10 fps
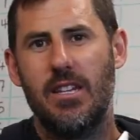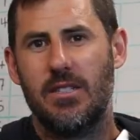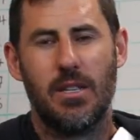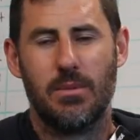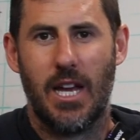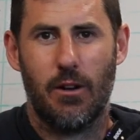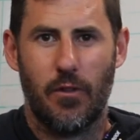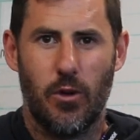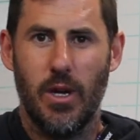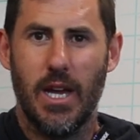of these tips
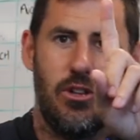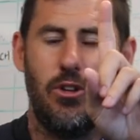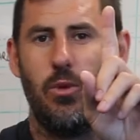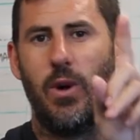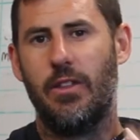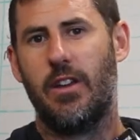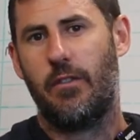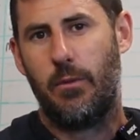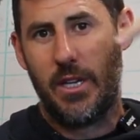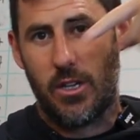helpful, can you do one thing
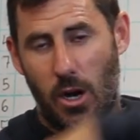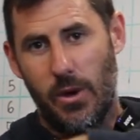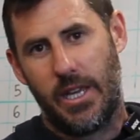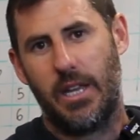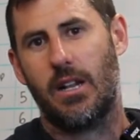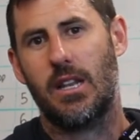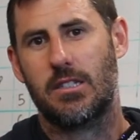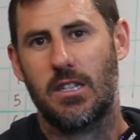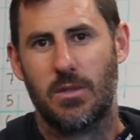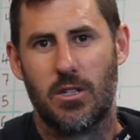for me? Go ahead, click
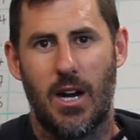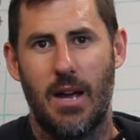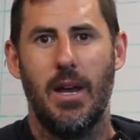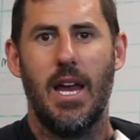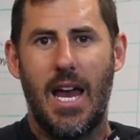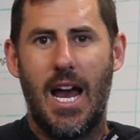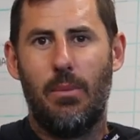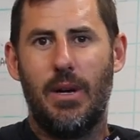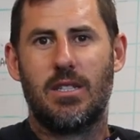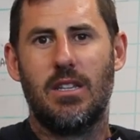subscribe,
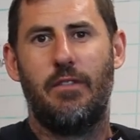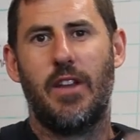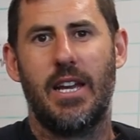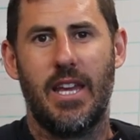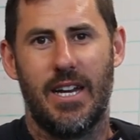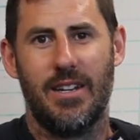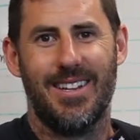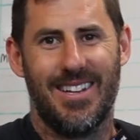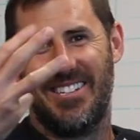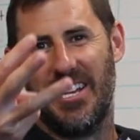help us lift our count.
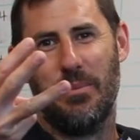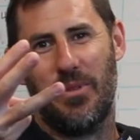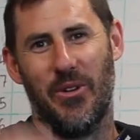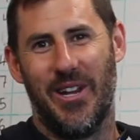Tip